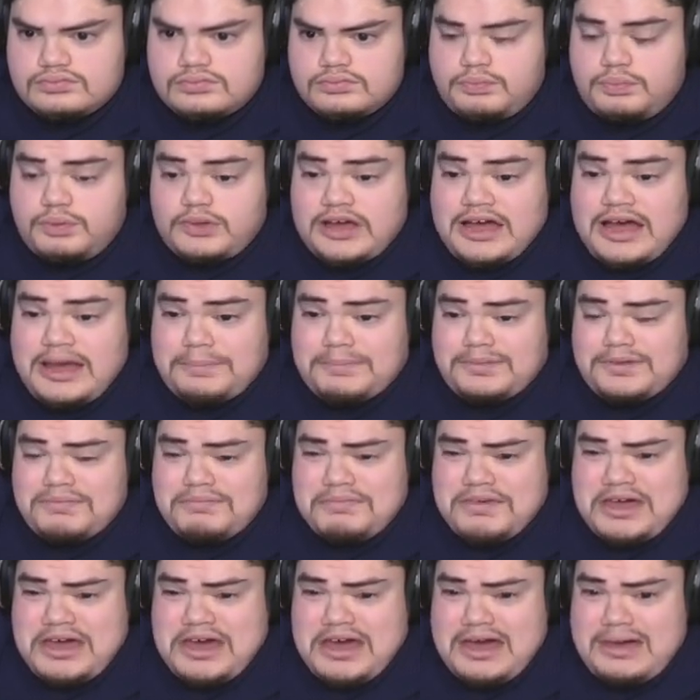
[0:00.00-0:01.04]
Popped him
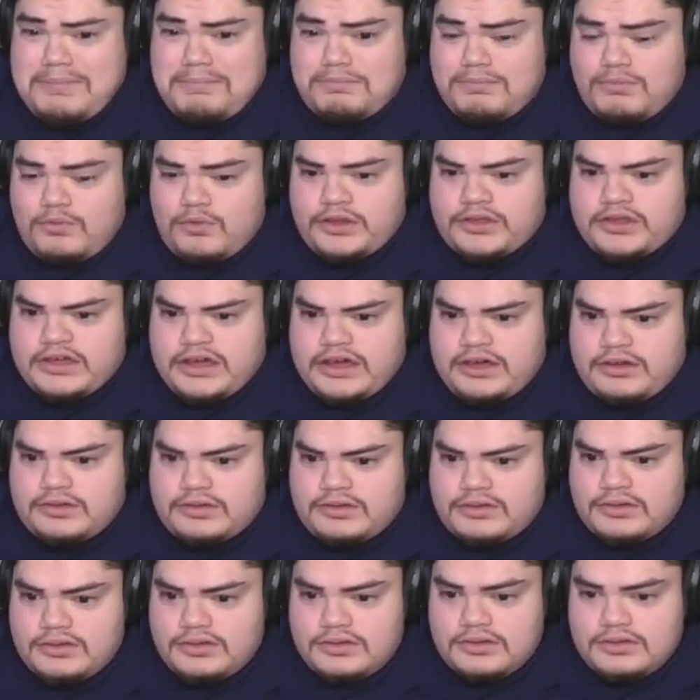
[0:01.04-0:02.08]
up! One down.
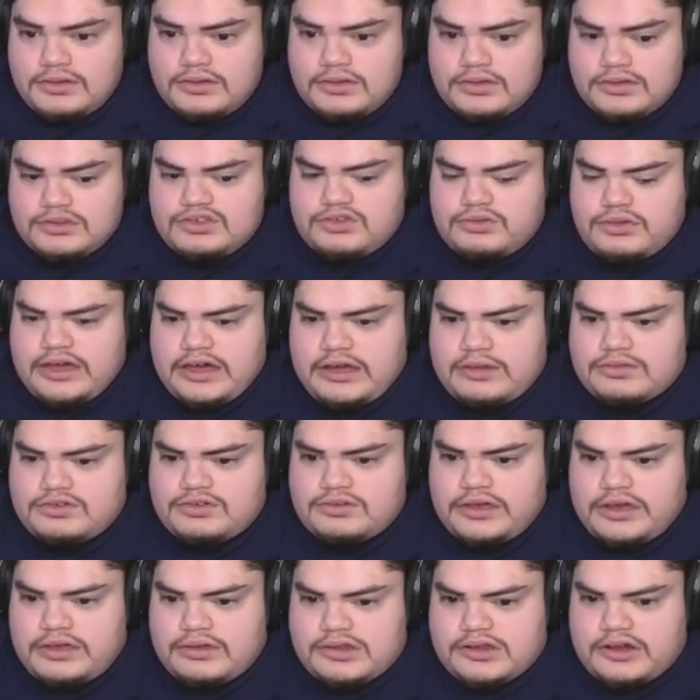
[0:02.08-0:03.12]
Two down, two
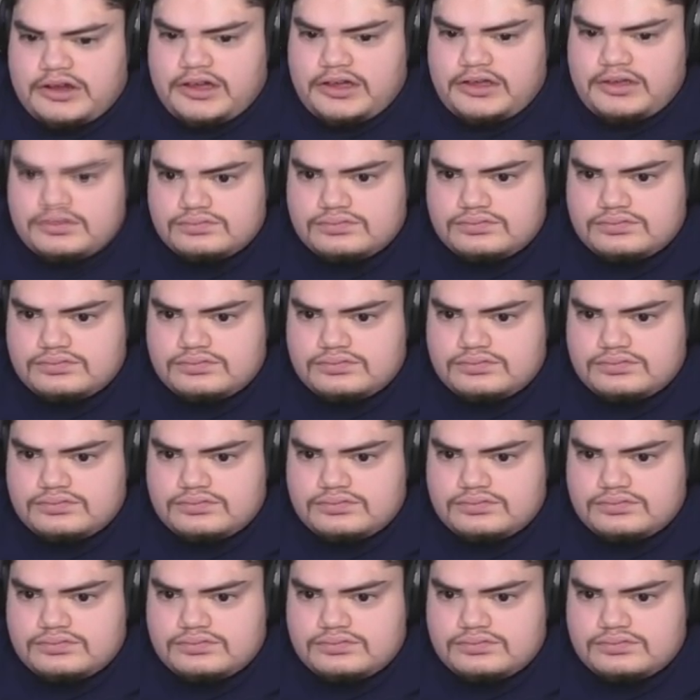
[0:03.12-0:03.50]
down, sorry.